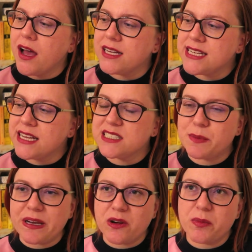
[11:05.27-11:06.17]
I tend to
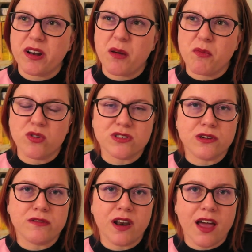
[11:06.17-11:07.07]
pick up a lot more
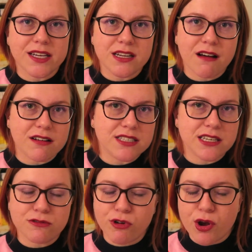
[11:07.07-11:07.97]
sort of
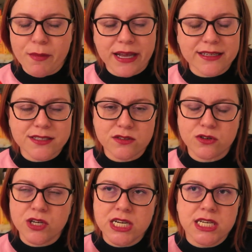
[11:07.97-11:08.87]
light-hearted romance
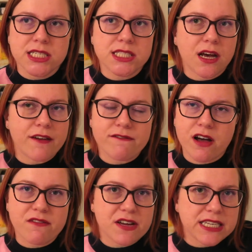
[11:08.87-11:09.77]
or
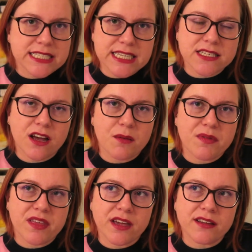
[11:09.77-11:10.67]
sci-fi fantasy type
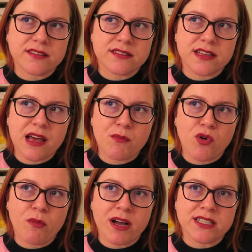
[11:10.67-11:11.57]
things. They're
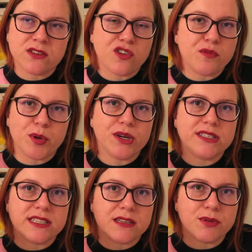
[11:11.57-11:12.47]
more my sort of
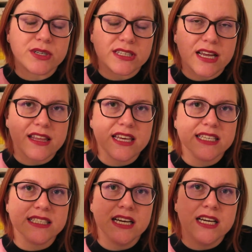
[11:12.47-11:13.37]
books than books like
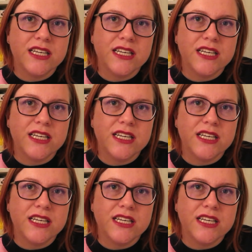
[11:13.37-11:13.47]
this.